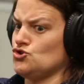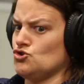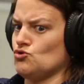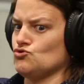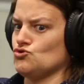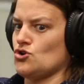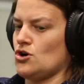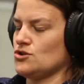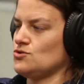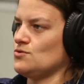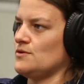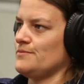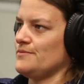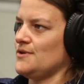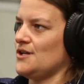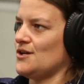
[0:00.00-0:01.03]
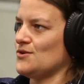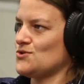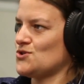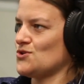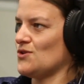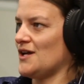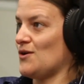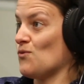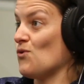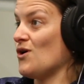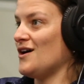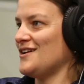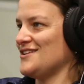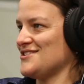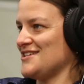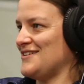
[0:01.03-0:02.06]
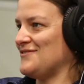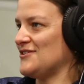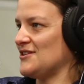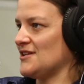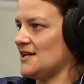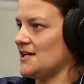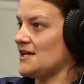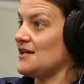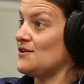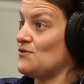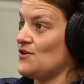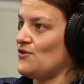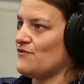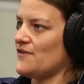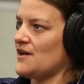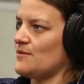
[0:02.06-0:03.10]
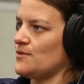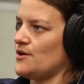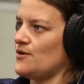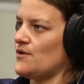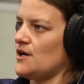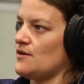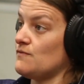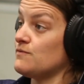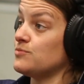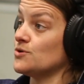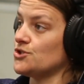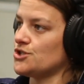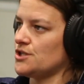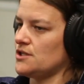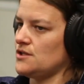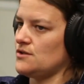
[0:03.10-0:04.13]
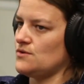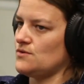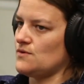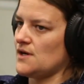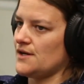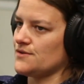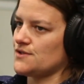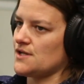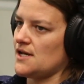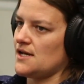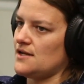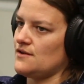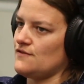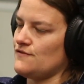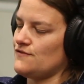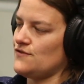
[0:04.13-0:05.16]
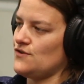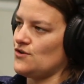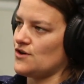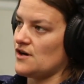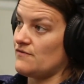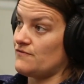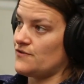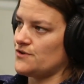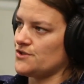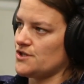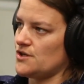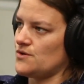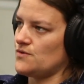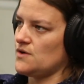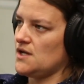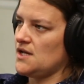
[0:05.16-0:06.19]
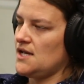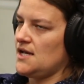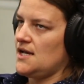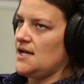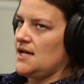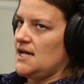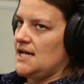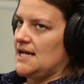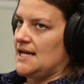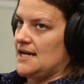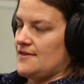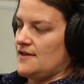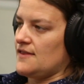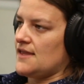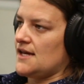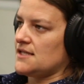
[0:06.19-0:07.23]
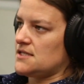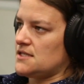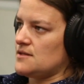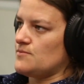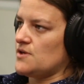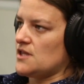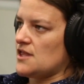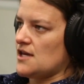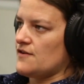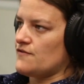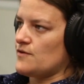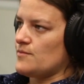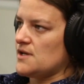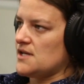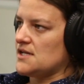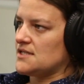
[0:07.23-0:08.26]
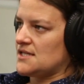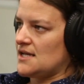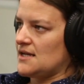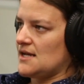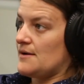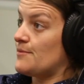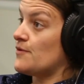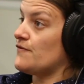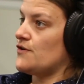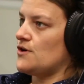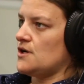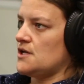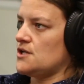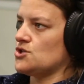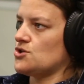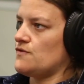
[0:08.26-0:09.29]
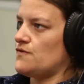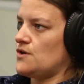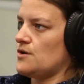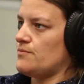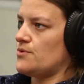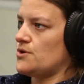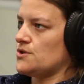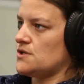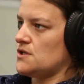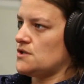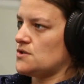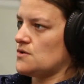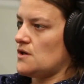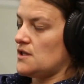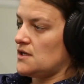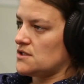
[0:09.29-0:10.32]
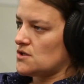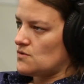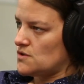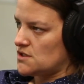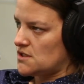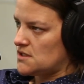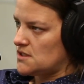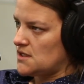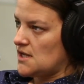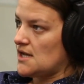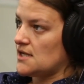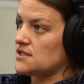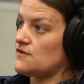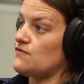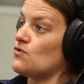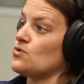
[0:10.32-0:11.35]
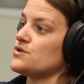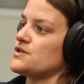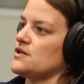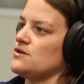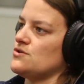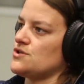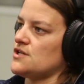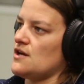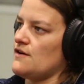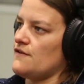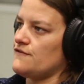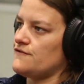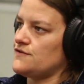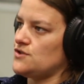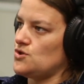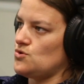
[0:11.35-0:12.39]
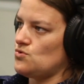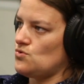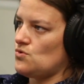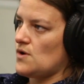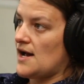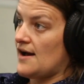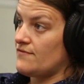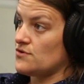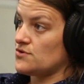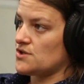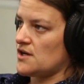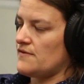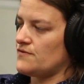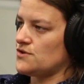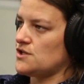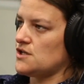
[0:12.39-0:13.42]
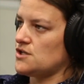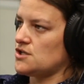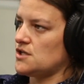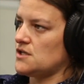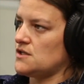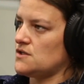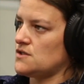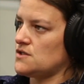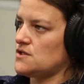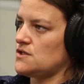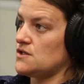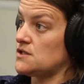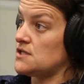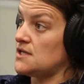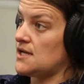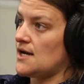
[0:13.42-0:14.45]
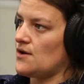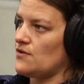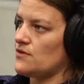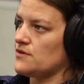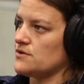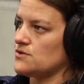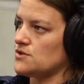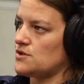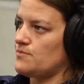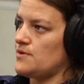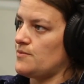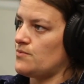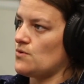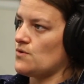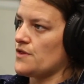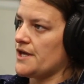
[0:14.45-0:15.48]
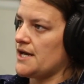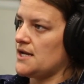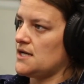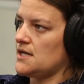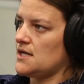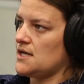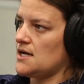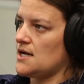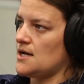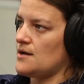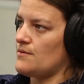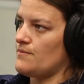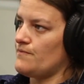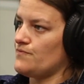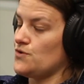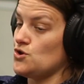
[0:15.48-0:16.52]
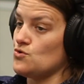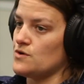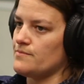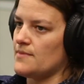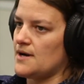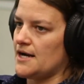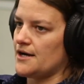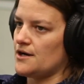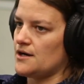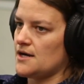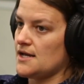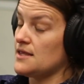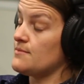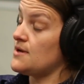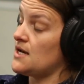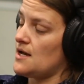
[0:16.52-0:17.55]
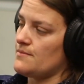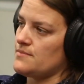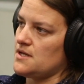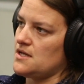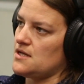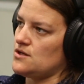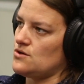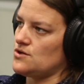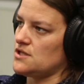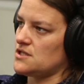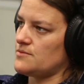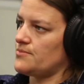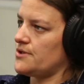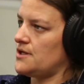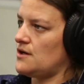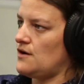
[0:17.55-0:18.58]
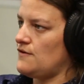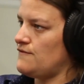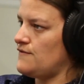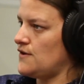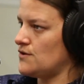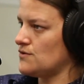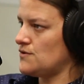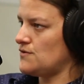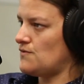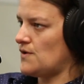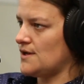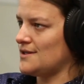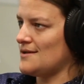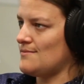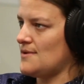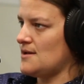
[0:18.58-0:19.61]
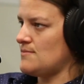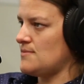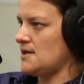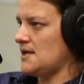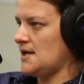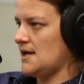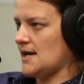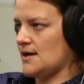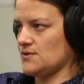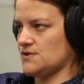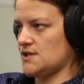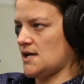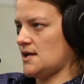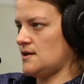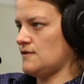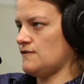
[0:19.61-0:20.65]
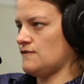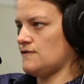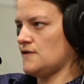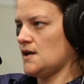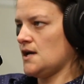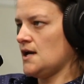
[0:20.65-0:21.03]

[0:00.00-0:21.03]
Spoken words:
should go talk to him, you know? So like one is even like in your family, right, of pushing you outside of your comfort zone. And I think that's the big thing for me is like I'm a very introverted person. So I think it's always, yes, forcing yourself to have those conversations, to seek out those people that you admire. And they may not be in your disciplinary field, right? They may be outside of